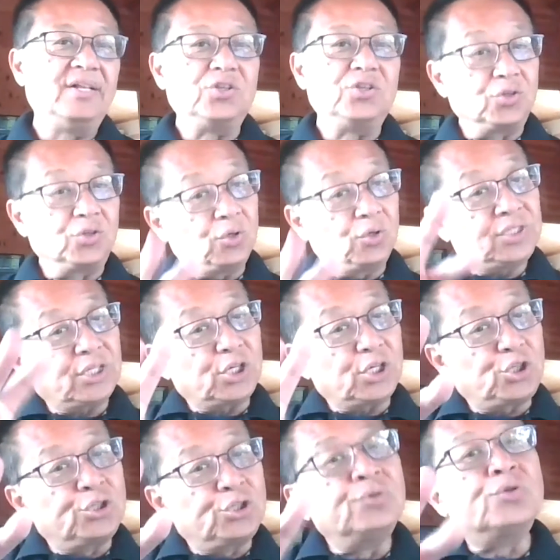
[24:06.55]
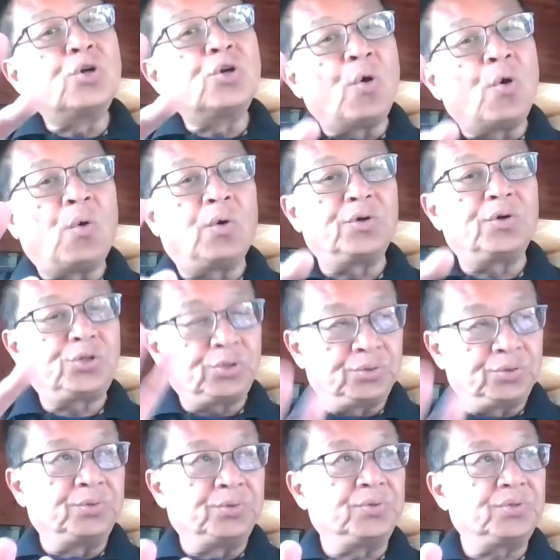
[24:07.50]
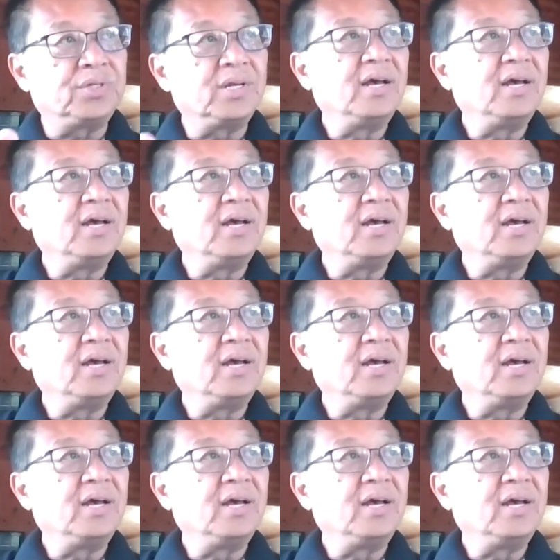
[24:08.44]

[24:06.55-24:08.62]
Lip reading: So those are the two core tools